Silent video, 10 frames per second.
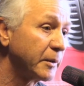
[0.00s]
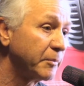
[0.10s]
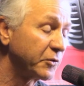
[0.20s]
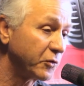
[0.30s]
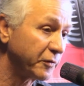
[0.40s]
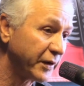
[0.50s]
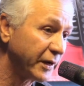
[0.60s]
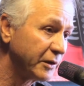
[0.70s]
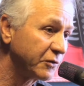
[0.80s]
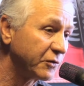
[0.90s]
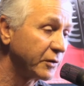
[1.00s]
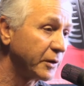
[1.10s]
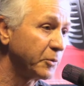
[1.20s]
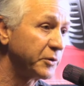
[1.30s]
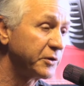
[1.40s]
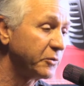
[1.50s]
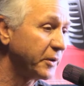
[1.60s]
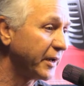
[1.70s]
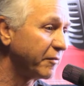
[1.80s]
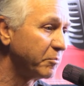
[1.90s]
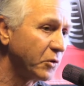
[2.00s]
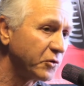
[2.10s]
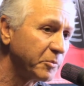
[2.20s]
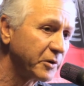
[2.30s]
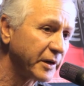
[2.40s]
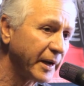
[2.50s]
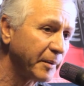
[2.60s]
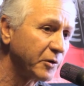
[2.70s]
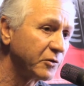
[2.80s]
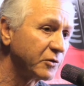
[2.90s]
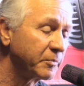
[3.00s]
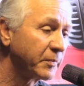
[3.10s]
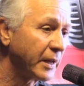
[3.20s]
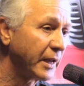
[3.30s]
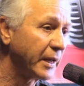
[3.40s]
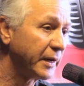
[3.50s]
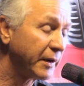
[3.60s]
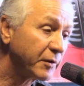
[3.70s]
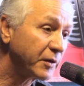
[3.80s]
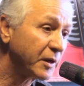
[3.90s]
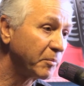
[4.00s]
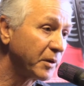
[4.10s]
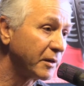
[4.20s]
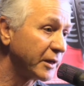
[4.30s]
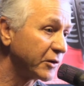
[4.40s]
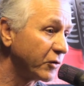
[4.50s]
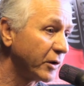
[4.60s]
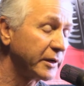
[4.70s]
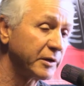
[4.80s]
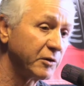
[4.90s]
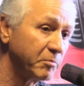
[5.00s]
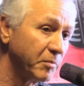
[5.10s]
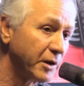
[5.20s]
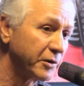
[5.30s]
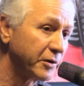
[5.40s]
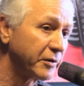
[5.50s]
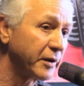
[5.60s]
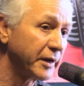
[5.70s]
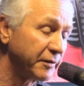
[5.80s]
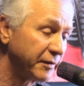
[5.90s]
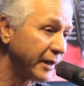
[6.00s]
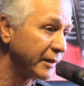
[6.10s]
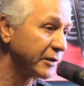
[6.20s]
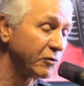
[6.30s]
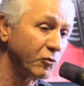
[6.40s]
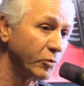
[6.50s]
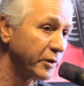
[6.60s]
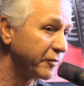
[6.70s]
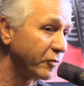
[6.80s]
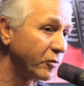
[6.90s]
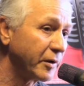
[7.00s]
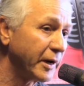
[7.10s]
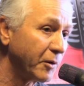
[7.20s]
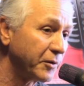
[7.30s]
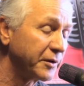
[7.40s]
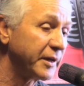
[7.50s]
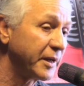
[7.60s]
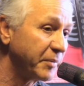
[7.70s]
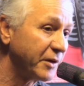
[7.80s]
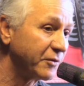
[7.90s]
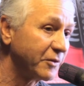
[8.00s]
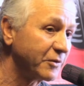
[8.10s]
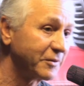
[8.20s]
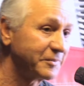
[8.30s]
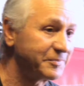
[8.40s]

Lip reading: surveillance. We do have multiple cameras, and everything being electronic is monitored on a daily 24-hour-a-day basis.